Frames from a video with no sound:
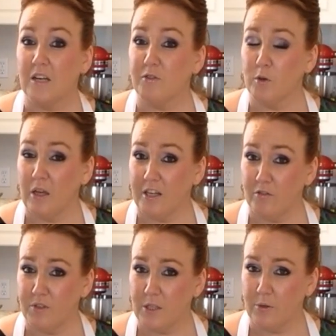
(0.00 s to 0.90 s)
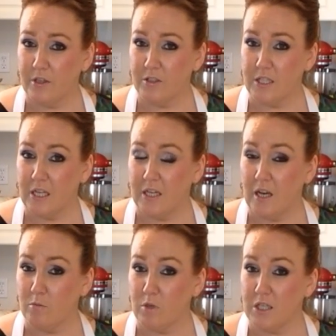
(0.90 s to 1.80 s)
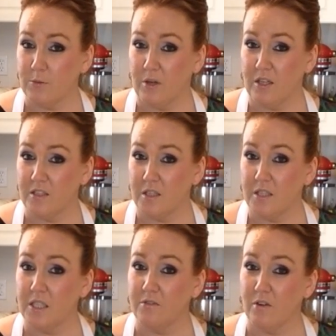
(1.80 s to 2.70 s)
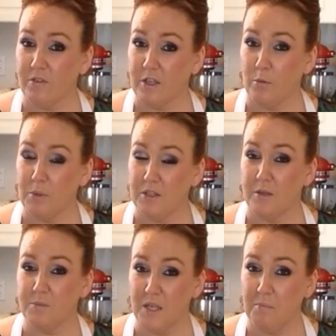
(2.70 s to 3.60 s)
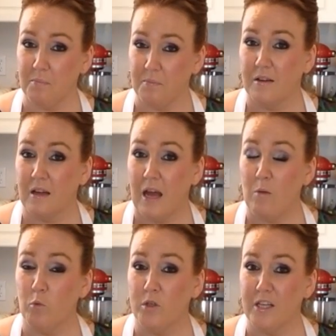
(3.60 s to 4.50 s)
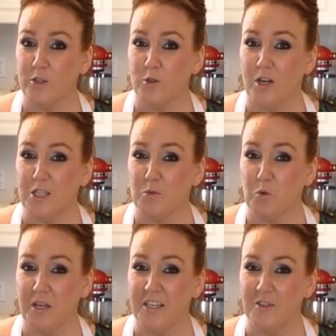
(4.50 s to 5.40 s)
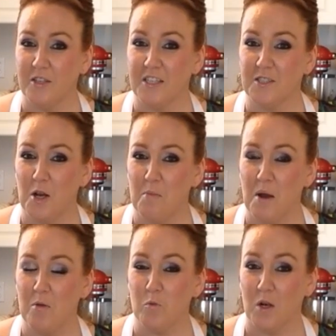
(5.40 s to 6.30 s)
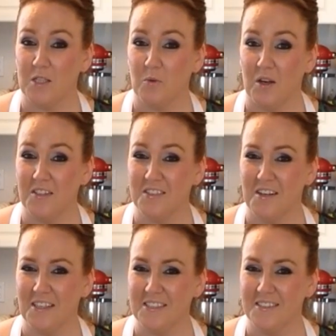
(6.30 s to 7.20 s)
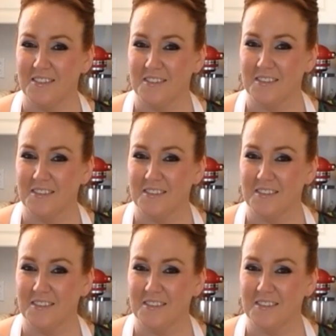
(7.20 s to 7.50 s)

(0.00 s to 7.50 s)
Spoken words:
And if you like our video here today on Rise, Wine, and Dine, give our video a big thumbs up. And we'll catch you guys right here next time on Rise, Wine, and Dine.